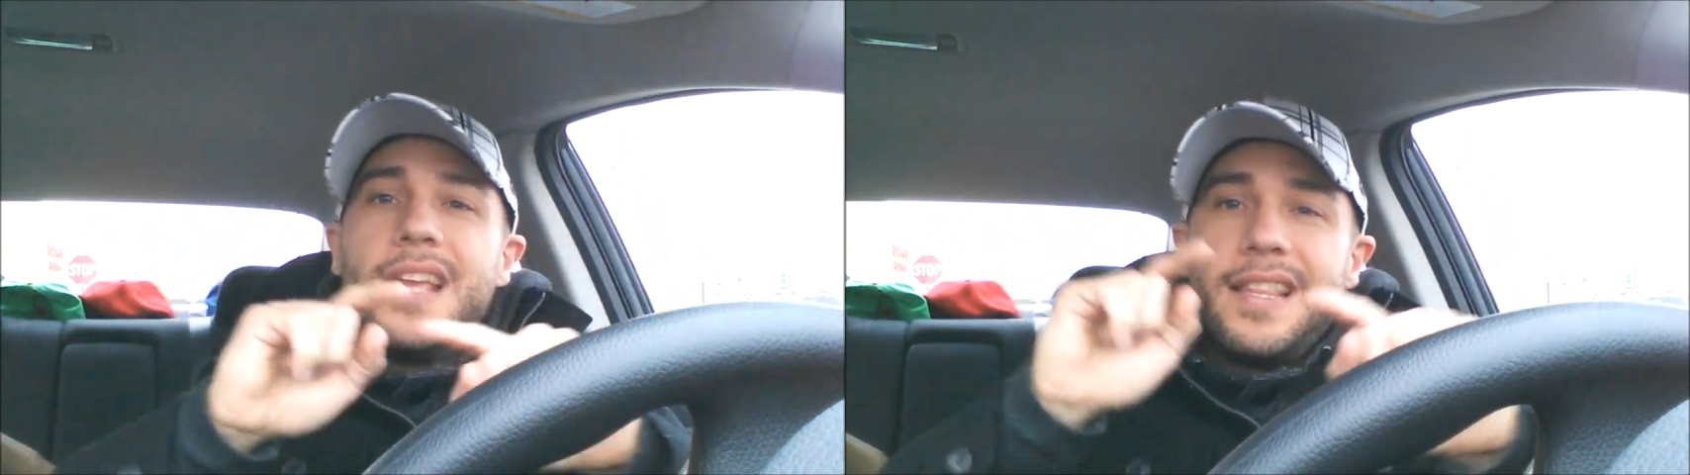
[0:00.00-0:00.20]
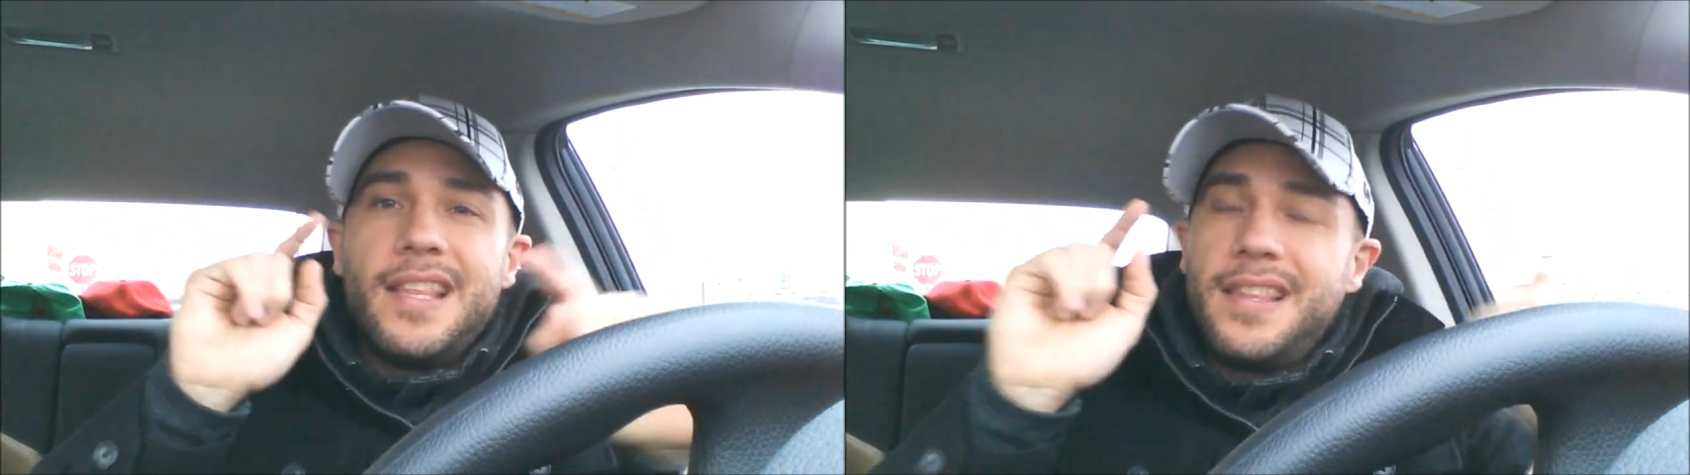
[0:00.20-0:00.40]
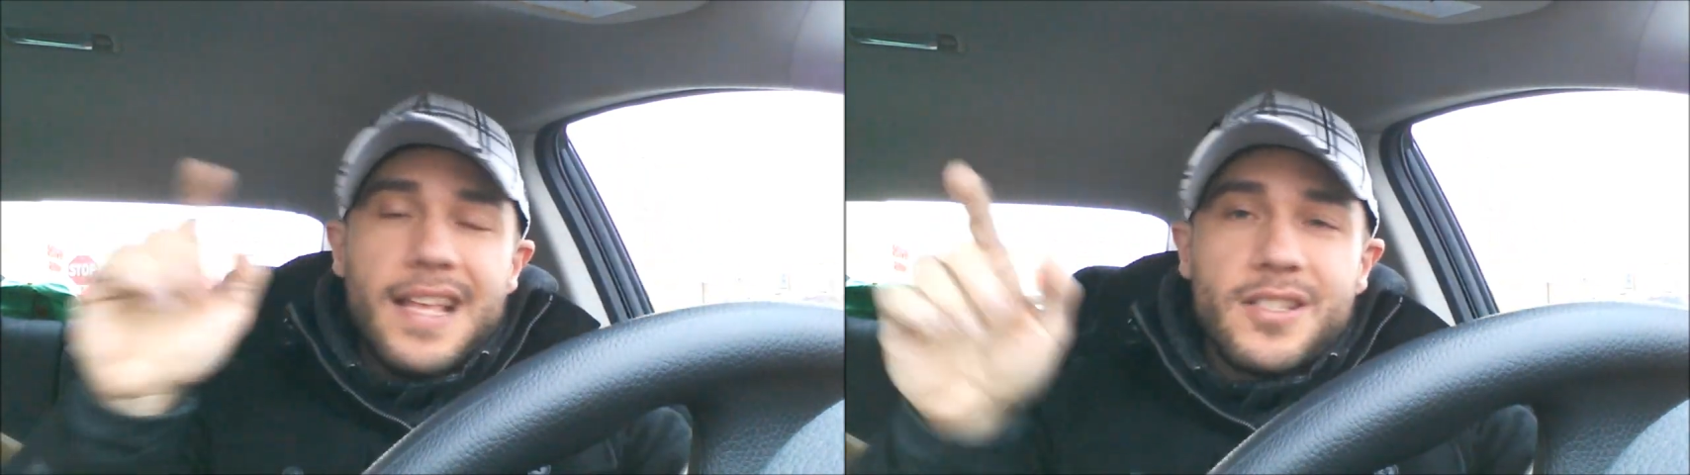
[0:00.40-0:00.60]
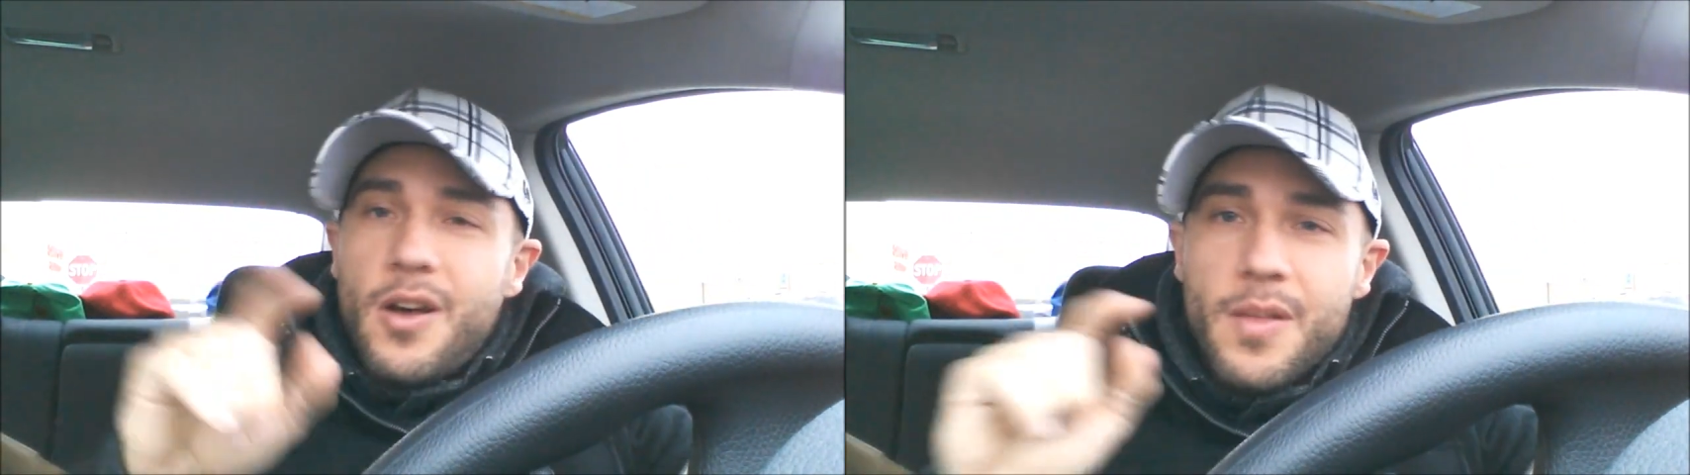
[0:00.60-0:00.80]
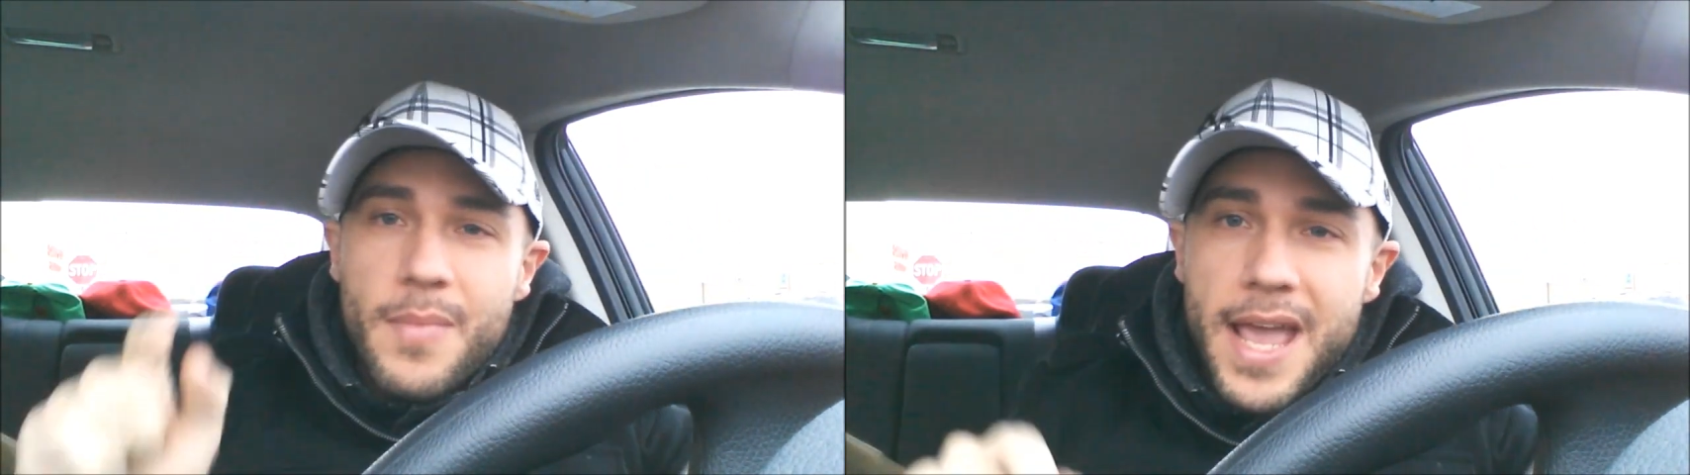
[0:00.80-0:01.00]
it, that's
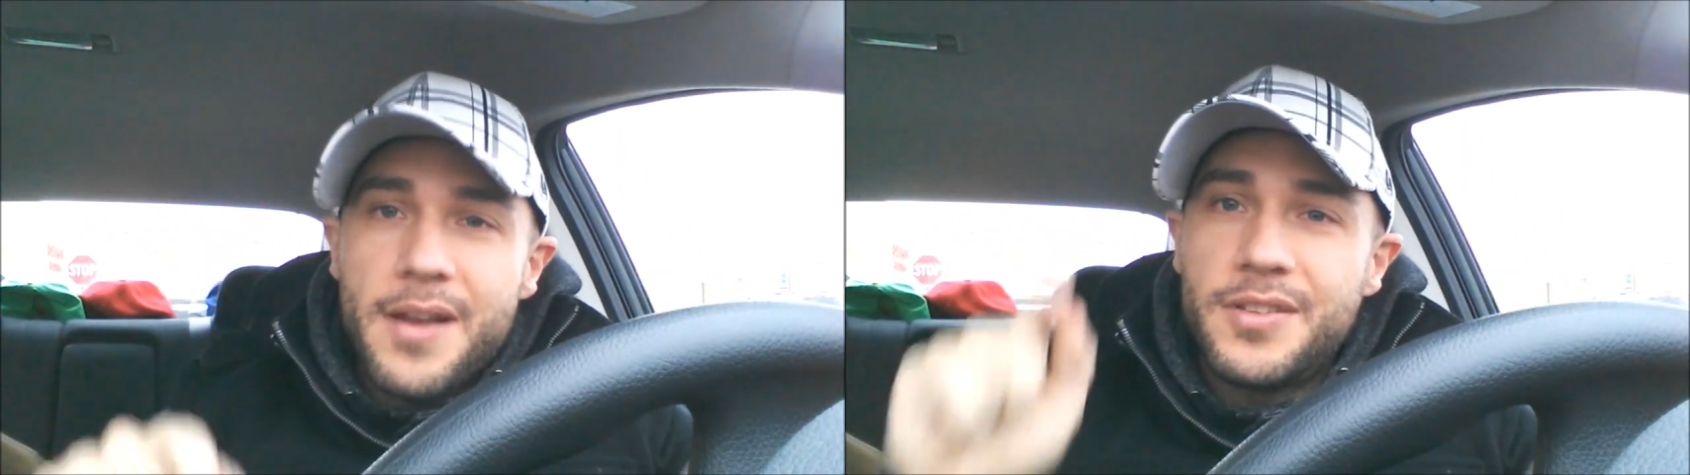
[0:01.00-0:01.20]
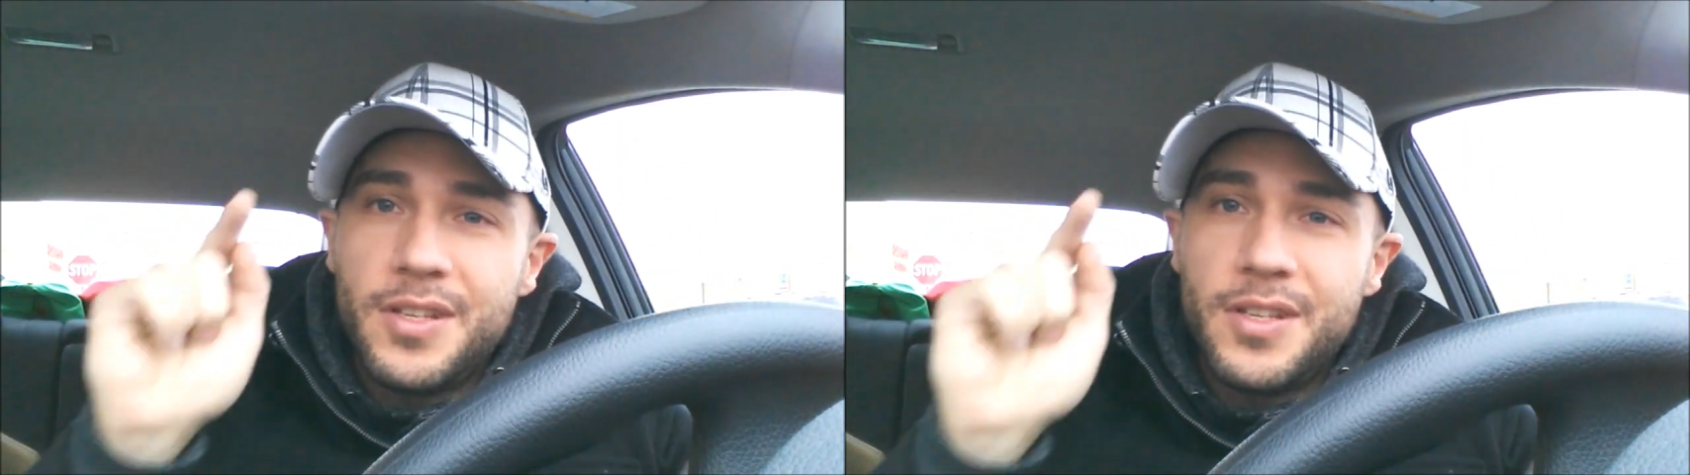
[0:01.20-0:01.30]
all that matters